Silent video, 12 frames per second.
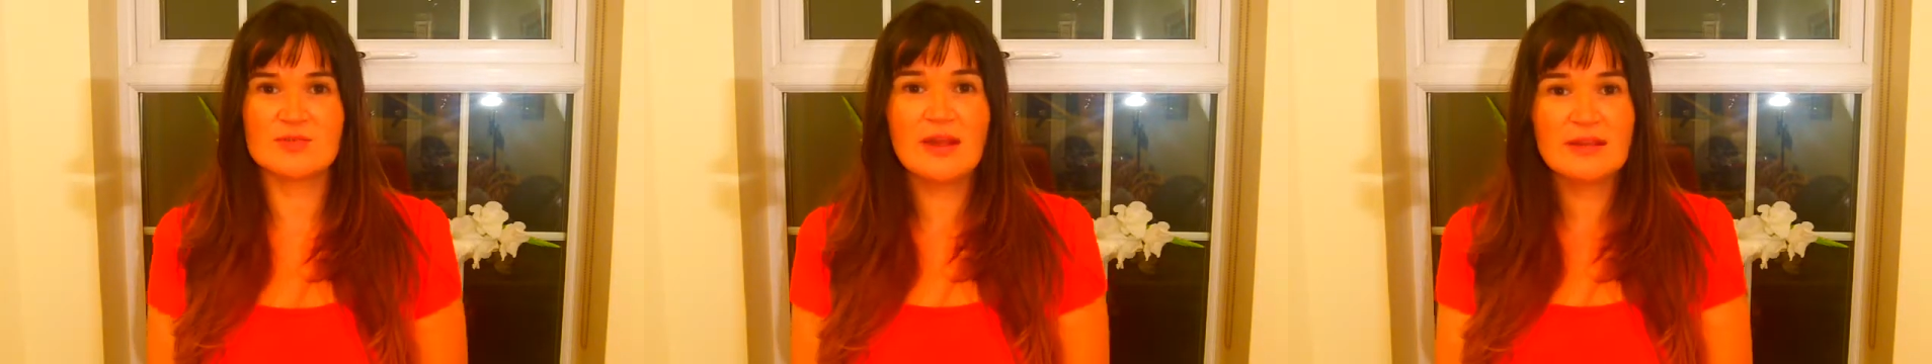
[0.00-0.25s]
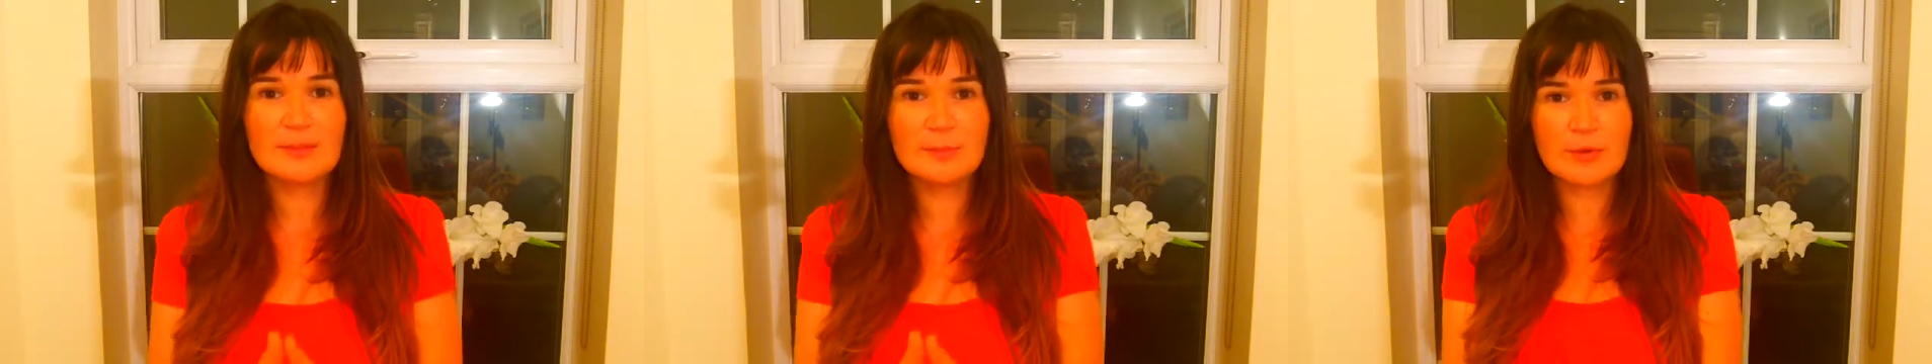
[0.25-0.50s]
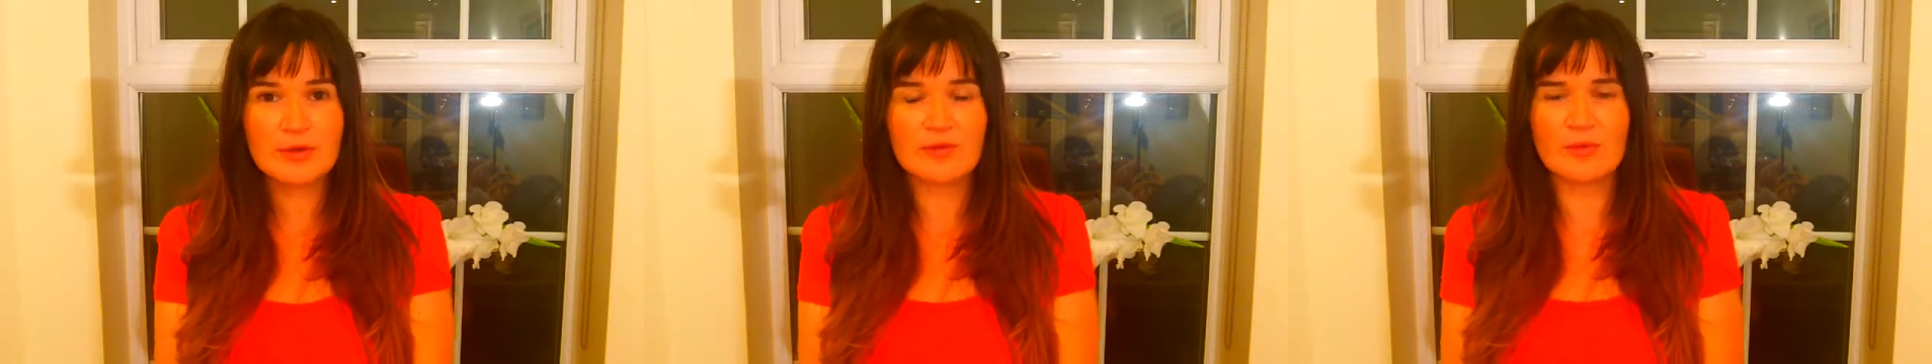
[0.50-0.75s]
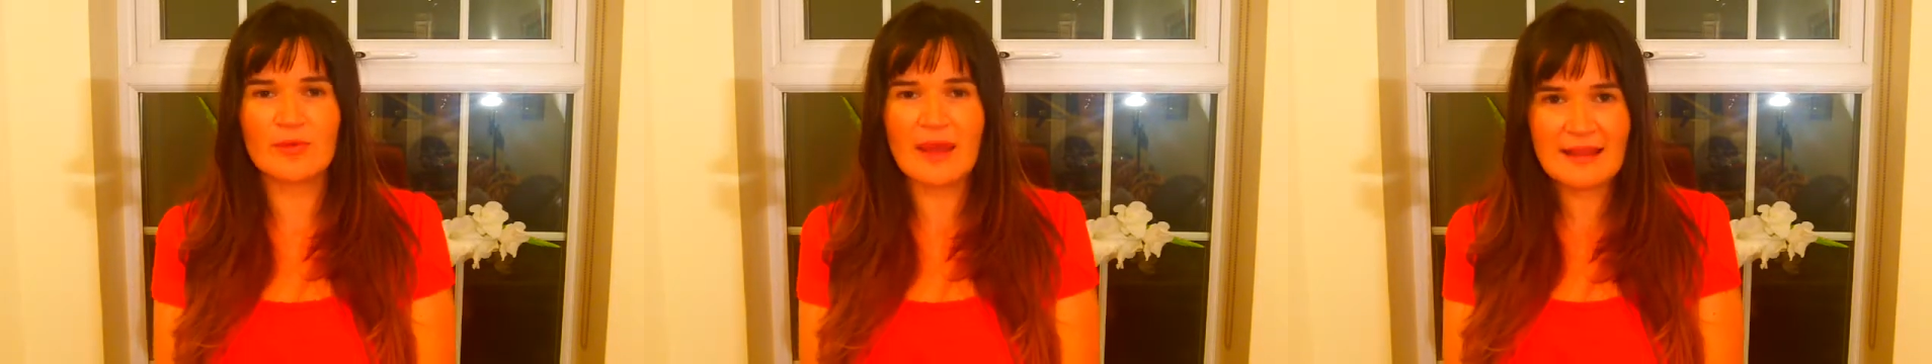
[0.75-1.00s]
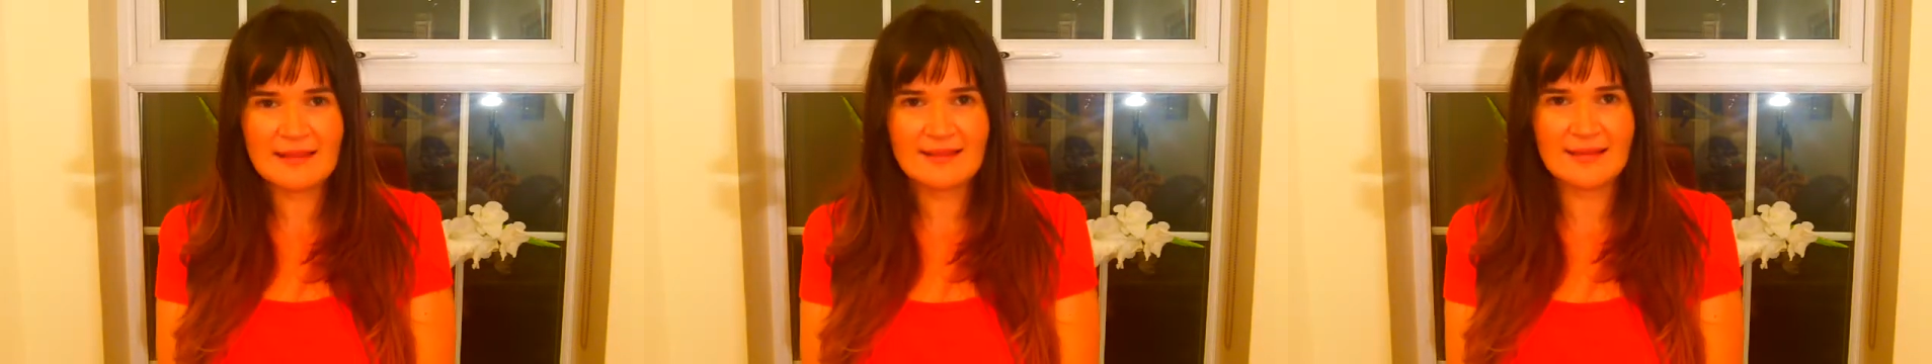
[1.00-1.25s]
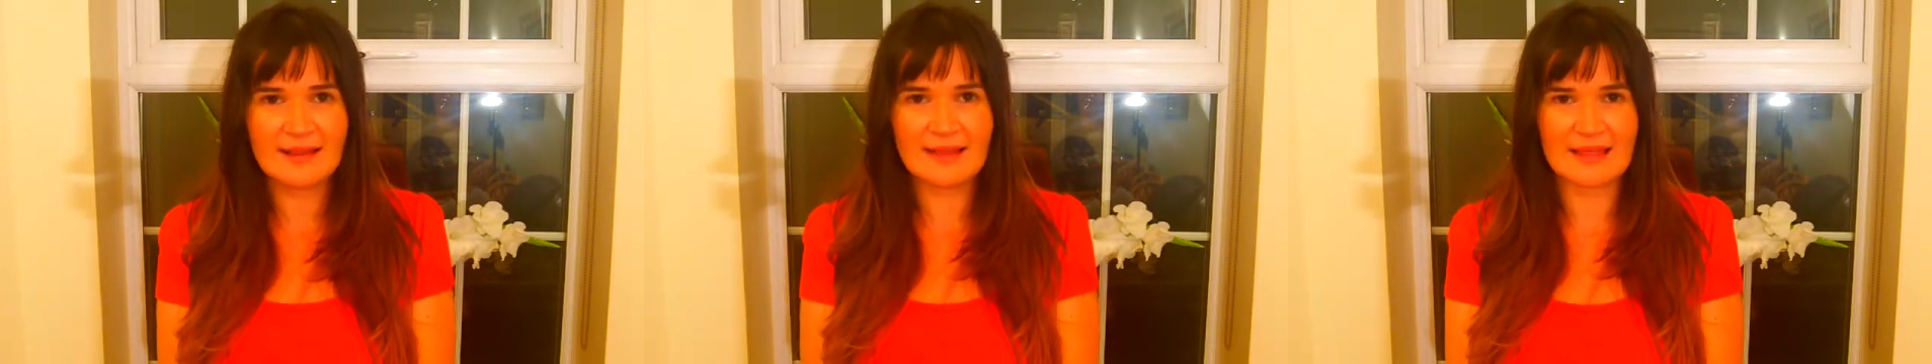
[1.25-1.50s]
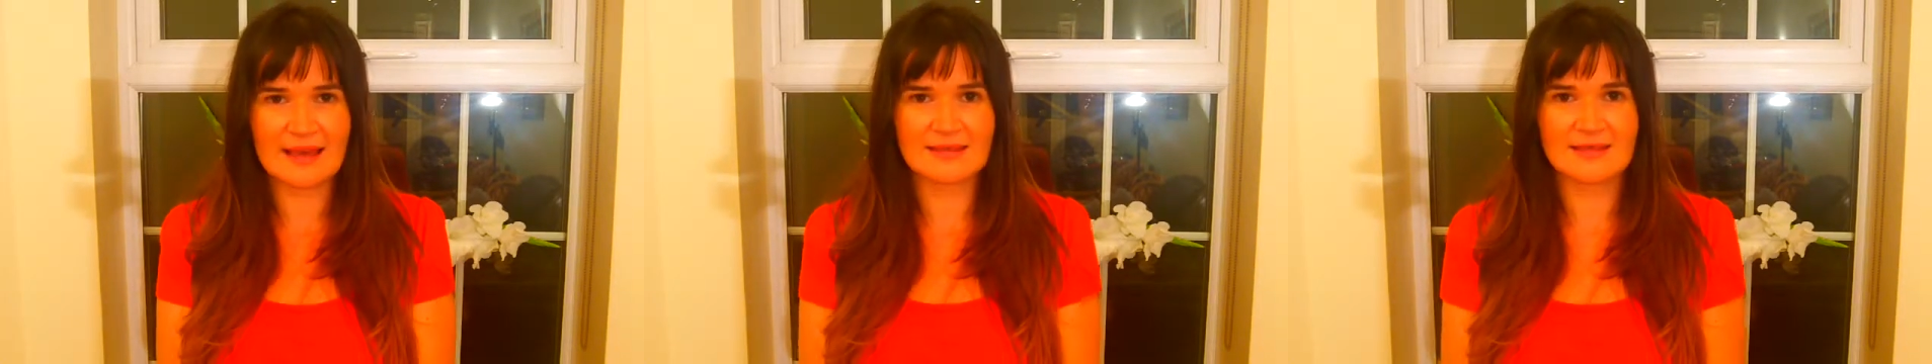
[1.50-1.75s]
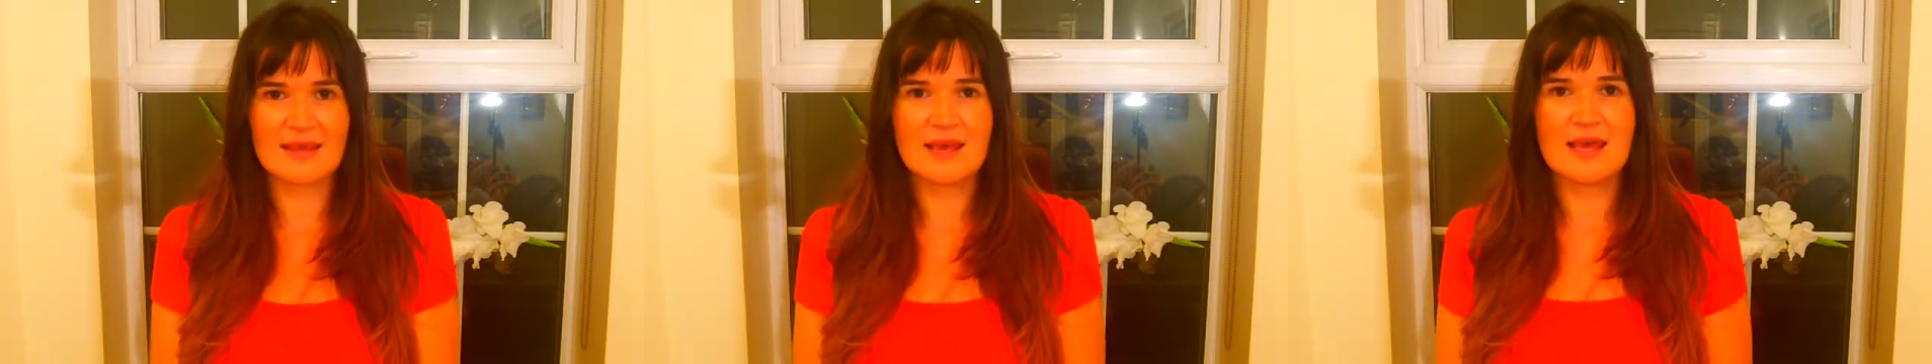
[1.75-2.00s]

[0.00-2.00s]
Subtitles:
write a book or anything like that,